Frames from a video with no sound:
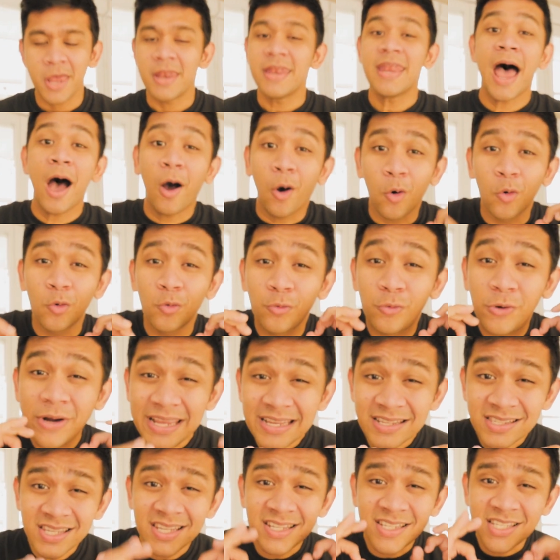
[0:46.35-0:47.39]
Now,
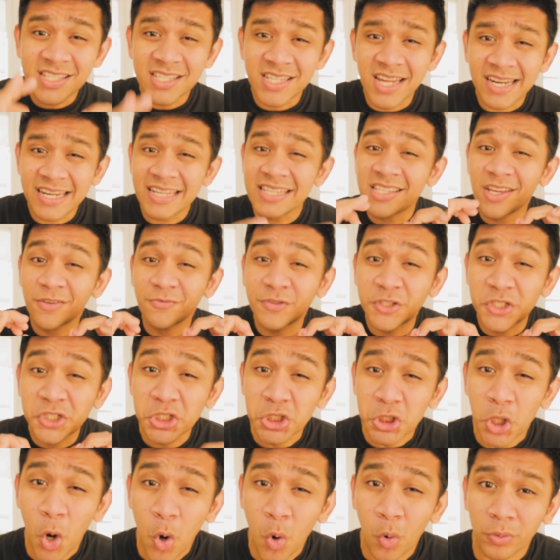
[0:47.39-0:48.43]
recent studies have
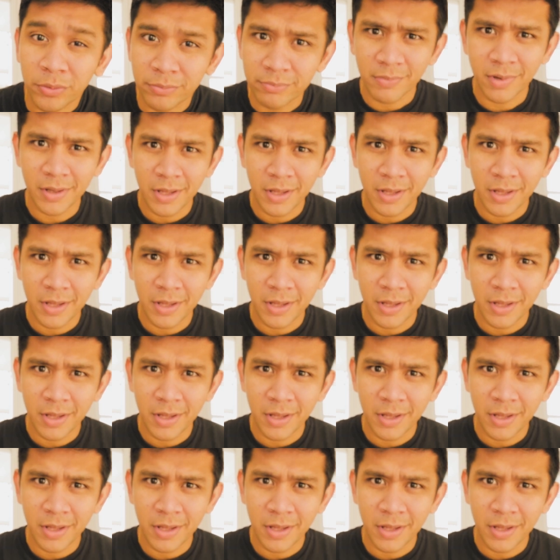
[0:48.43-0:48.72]
shown